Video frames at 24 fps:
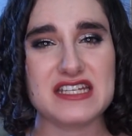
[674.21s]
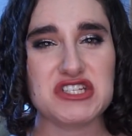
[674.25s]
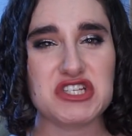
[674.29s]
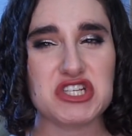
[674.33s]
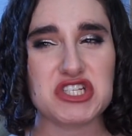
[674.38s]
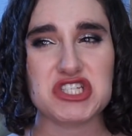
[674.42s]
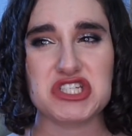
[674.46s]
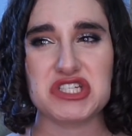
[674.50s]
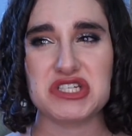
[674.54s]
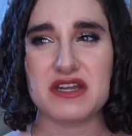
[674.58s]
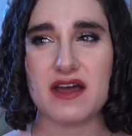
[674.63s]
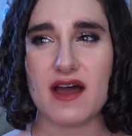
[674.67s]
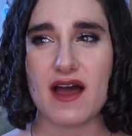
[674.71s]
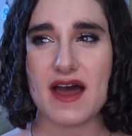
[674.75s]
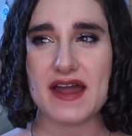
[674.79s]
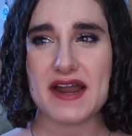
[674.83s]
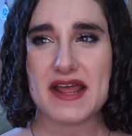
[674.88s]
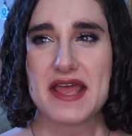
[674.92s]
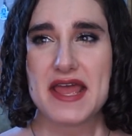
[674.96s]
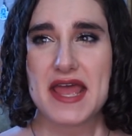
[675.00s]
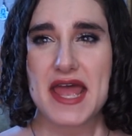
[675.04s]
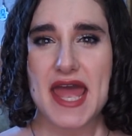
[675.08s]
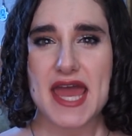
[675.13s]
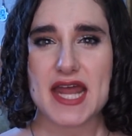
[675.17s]
It's just not
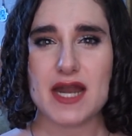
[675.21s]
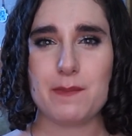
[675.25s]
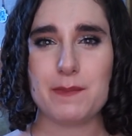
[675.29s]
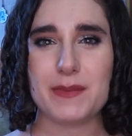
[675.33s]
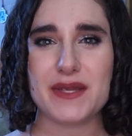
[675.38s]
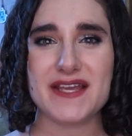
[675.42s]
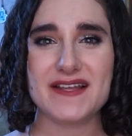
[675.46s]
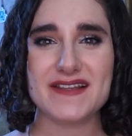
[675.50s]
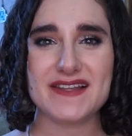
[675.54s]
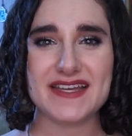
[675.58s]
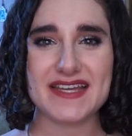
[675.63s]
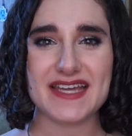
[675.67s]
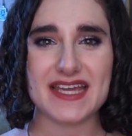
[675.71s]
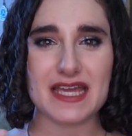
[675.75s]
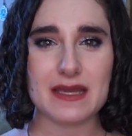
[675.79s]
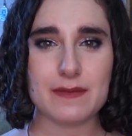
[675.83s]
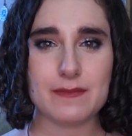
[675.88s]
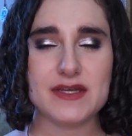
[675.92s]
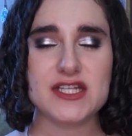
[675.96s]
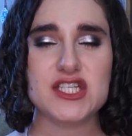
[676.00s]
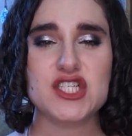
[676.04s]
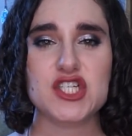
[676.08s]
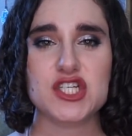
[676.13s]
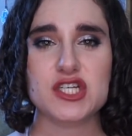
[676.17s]
an appealing
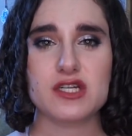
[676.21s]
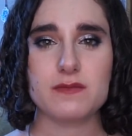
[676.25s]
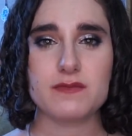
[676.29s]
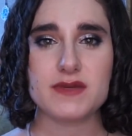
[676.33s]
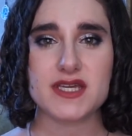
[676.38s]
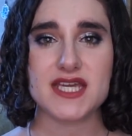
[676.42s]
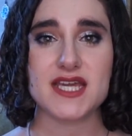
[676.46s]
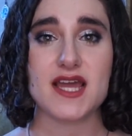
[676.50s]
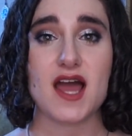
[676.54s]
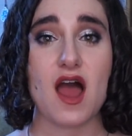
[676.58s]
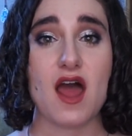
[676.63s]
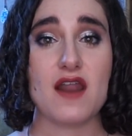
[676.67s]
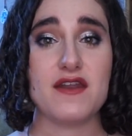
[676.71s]
image to me.